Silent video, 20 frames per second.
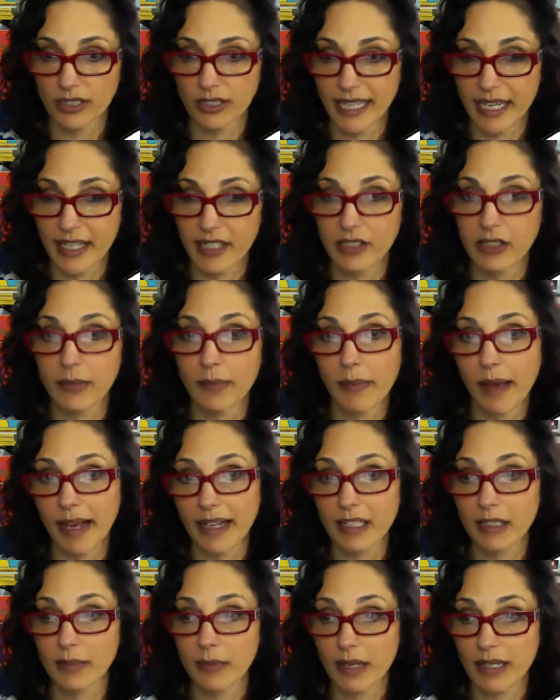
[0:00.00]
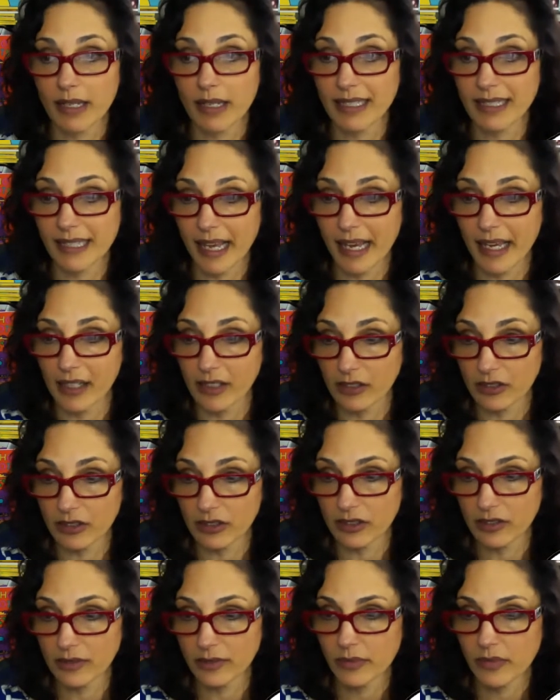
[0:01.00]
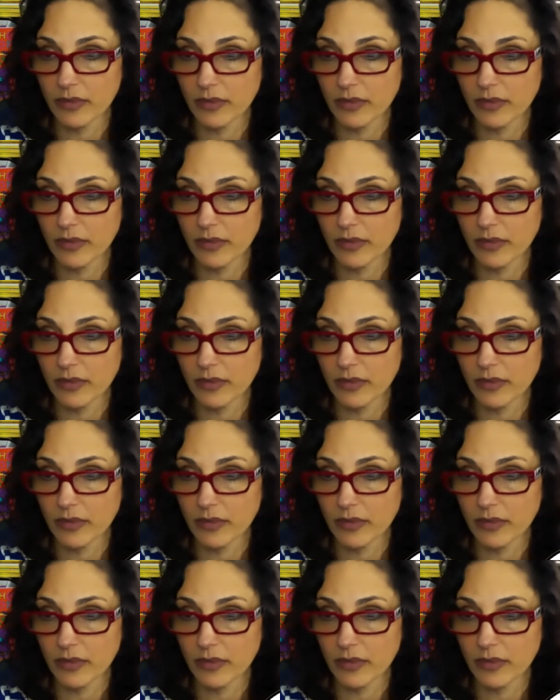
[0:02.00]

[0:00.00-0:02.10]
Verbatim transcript: day to maximize sales.